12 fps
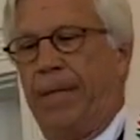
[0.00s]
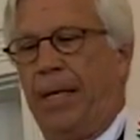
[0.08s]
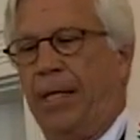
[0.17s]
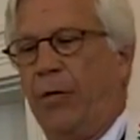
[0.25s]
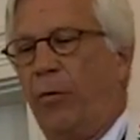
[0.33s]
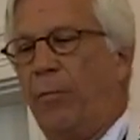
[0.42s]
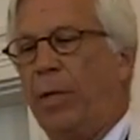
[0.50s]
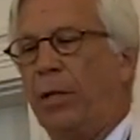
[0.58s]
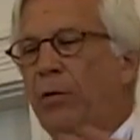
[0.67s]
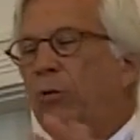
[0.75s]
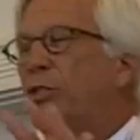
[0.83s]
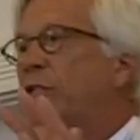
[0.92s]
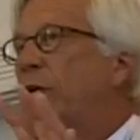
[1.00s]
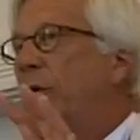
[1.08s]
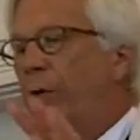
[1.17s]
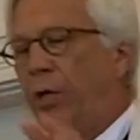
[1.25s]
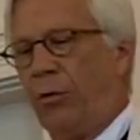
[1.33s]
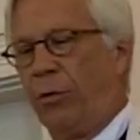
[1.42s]
And there would be little
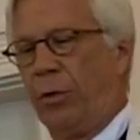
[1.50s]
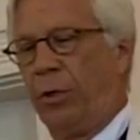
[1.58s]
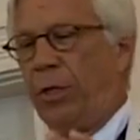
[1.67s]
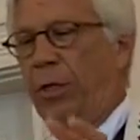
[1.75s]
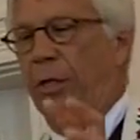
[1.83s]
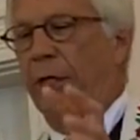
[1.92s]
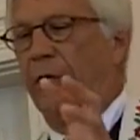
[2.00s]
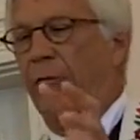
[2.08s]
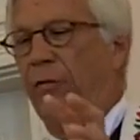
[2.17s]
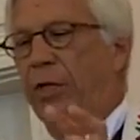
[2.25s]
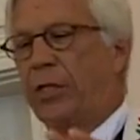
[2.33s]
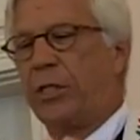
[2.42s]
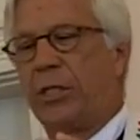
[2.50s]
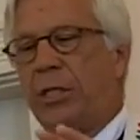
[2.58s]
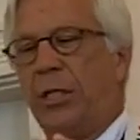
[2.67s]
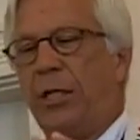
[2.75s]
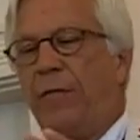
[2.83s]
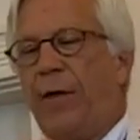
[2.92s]
charity or conviction
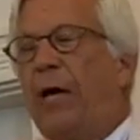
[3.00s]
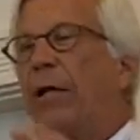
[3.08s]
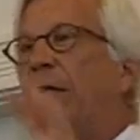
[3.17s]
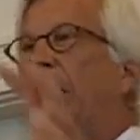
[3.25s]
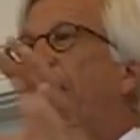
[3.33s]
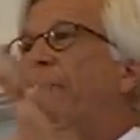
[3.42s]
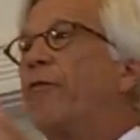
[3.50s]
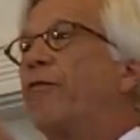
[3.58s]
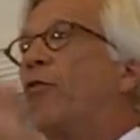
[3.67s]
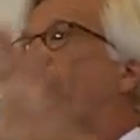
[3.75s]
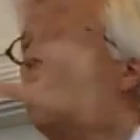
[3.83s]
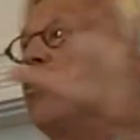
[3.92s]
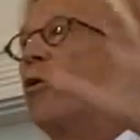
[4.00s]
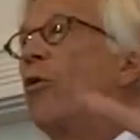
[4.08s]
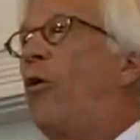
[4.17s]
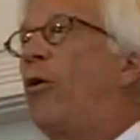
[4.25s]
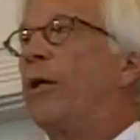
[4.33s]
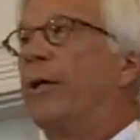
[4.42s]
to live out a life of greater
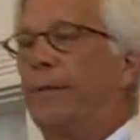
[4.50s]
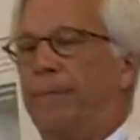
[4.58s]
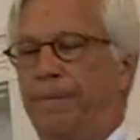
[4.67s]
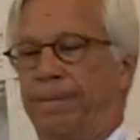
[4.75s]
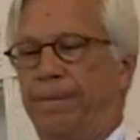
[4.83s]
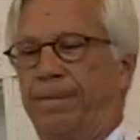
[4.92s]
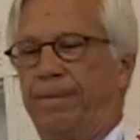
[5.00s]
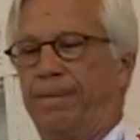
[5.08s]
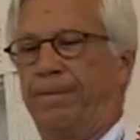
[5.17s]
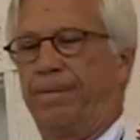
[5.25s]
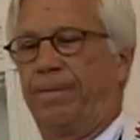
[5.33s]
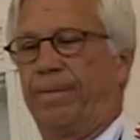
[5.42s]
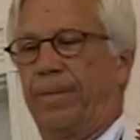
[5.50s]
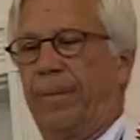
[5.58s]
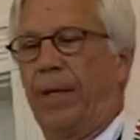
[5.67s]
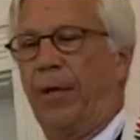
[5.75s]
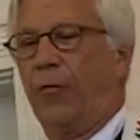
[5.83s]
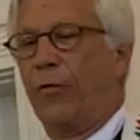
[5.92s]
calling.
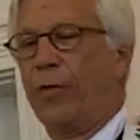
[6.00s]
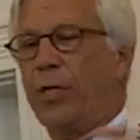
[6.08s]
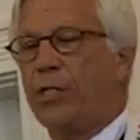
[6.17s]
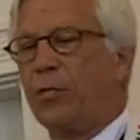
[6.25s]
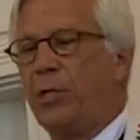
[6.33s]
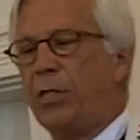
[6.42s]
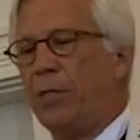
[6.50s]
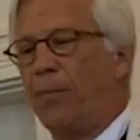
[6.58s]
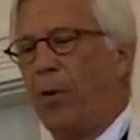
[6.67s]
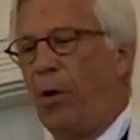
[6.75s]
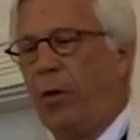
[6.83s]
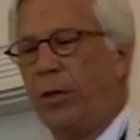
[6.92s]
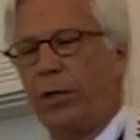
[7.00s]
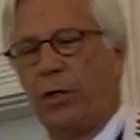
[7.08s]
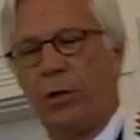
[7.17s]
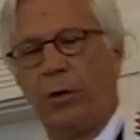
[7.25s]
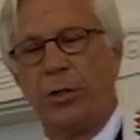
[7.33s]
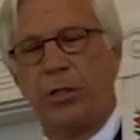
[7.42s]
For this reason, Paul
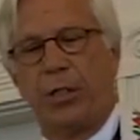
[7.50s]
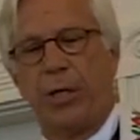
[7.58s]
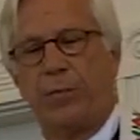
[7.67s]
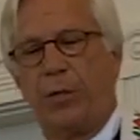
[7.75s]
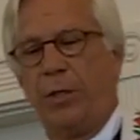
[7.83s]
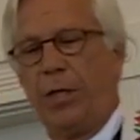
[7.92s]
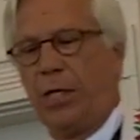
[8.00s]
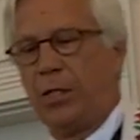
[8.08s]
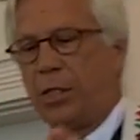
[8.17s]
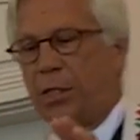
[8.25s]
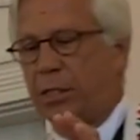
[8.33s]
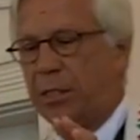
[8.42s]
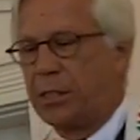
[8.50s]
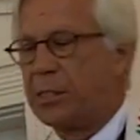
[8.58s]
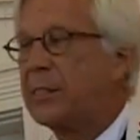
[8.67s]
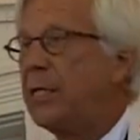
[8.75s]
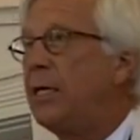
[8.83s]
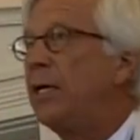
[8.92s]
encouraged them to not just to
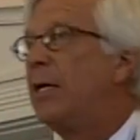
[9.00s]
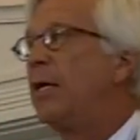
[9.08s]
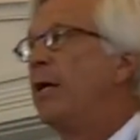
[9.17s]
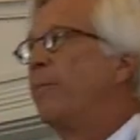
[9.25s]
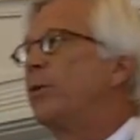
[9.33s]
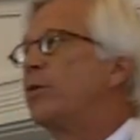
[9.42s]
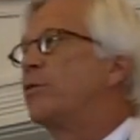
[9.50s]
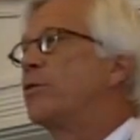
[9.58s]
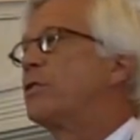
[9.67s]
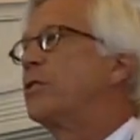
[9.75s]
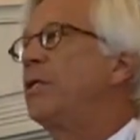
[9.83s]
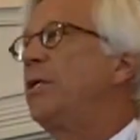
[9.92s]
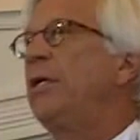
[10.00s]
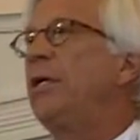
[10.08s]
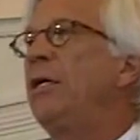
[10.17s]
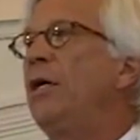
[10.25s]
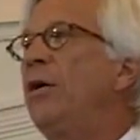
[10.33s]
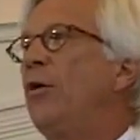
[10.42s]
sing, but to
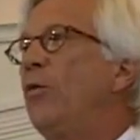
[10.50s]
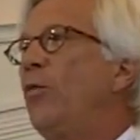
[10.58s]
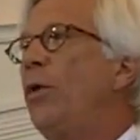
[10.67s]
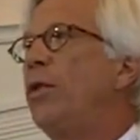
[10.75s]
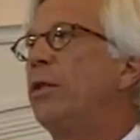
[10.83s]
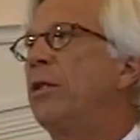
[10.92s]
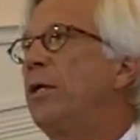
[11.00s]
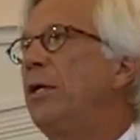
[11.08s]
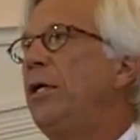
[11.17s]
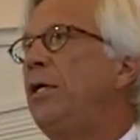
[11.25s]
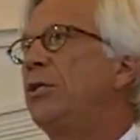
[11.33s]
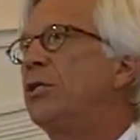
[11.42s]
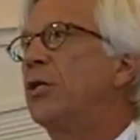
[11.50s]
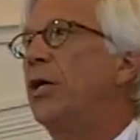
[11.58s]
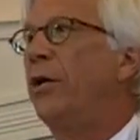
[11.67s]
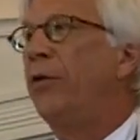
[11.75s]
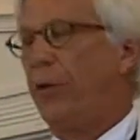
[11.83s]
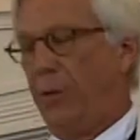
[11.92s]
sing with each
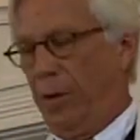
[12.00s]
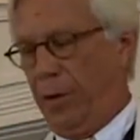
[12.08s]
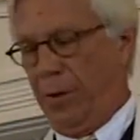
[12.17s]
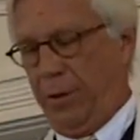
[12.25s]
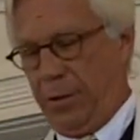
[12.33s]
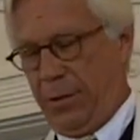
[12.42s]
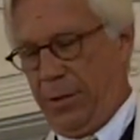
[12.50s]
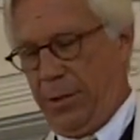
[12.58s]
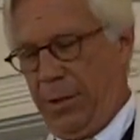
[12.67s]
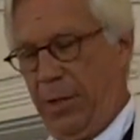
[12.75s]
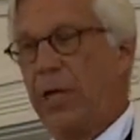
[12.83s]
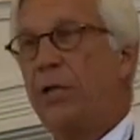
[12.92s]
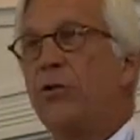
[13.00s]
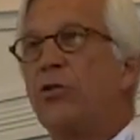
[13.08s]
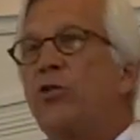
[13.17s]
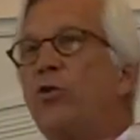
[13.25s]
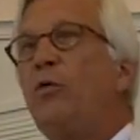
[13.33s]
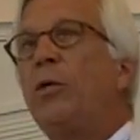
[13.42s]
other
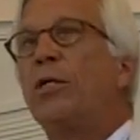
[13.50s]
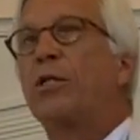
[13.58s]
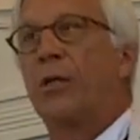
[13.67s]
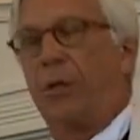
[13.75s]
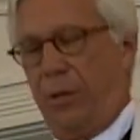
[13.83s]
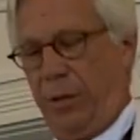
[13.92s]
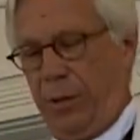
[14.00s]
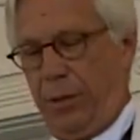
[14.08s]
and to each other.